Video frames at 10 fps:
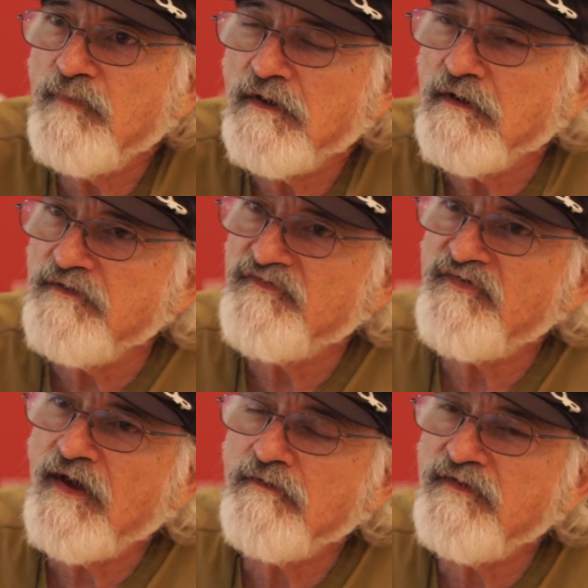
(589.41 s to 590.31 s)
because
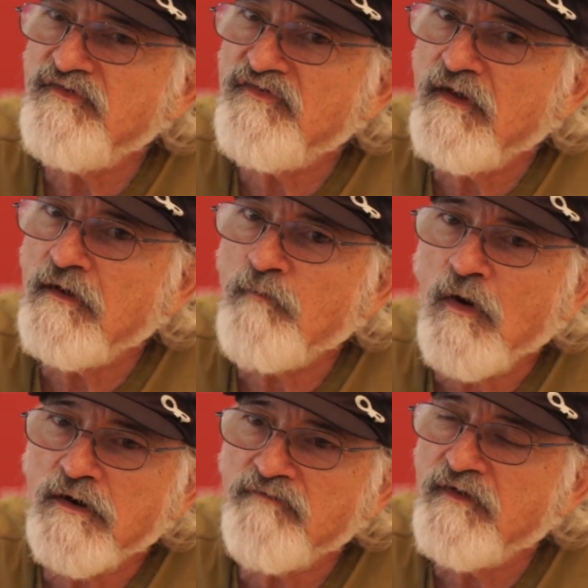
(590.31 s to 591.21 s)
sound is
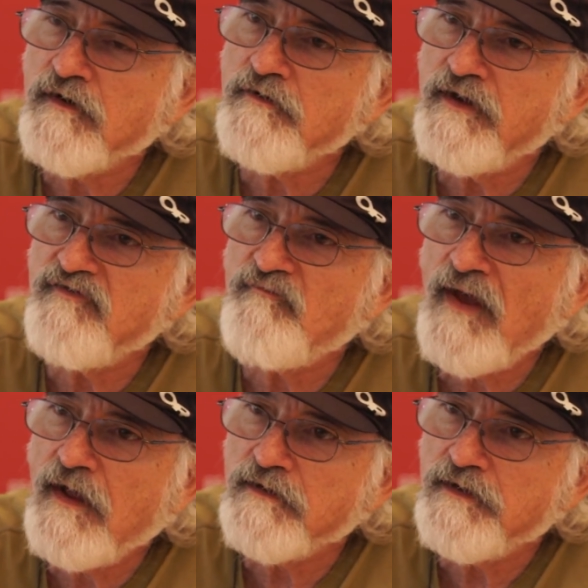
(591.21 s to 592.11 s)
part of their creative
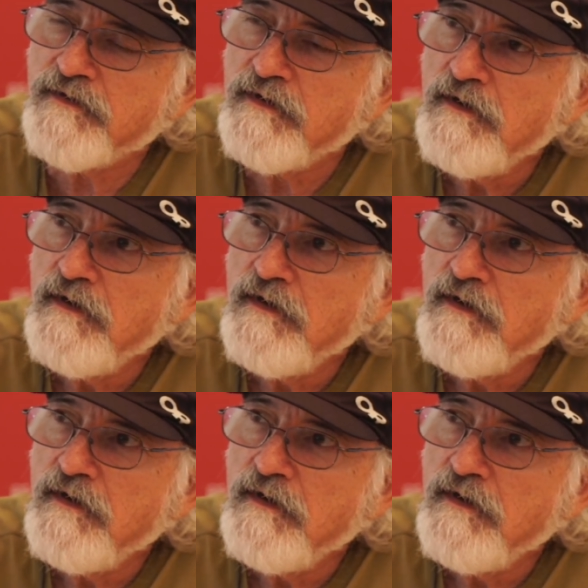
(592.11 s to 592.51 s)
palette,